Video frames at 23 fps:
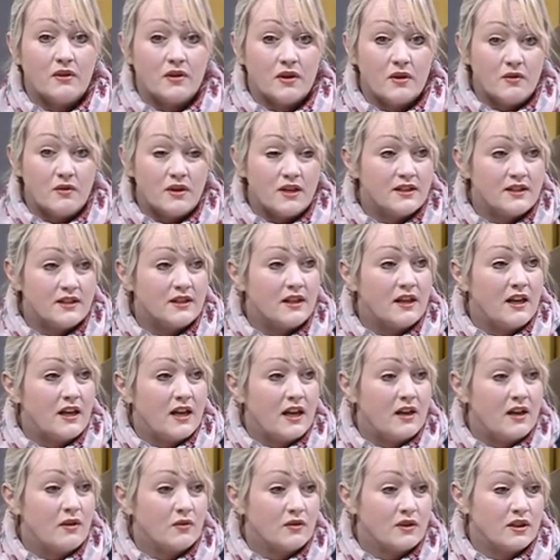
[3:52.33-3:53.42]
owners
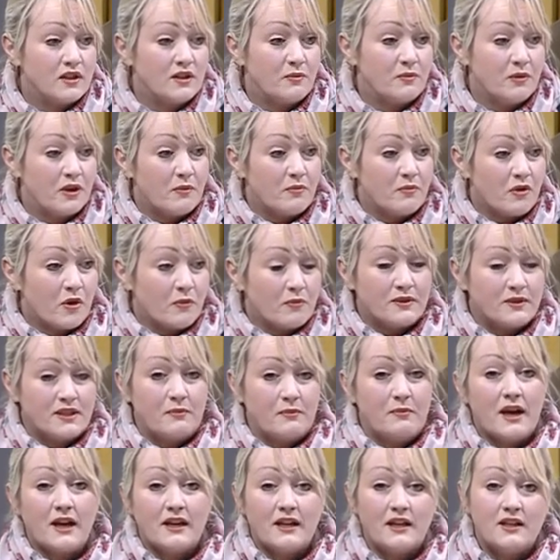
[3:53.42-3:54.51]
in order to bring a property
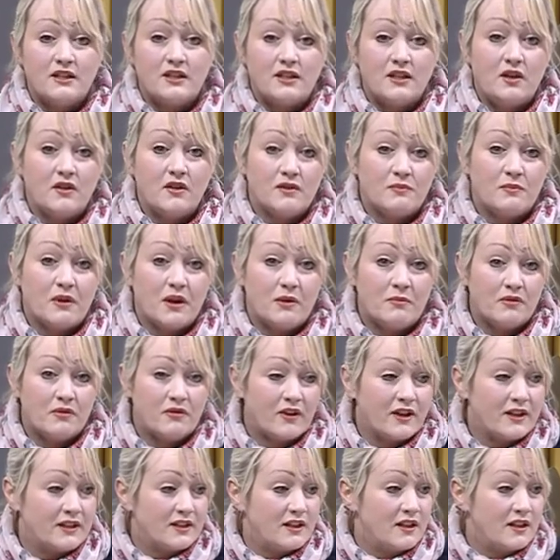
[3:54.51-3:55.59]
back into use by
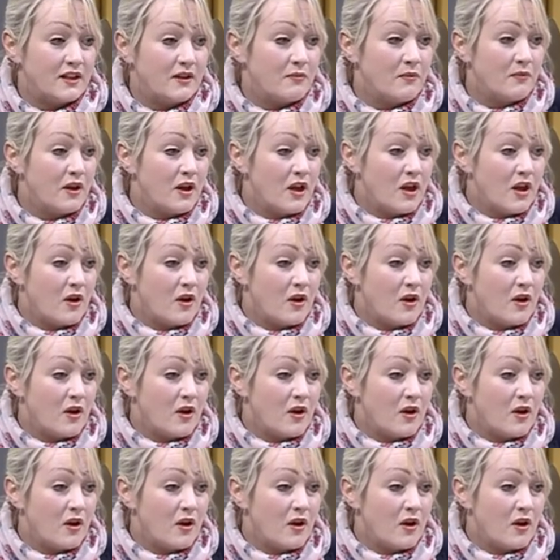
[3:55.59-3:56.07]
providing them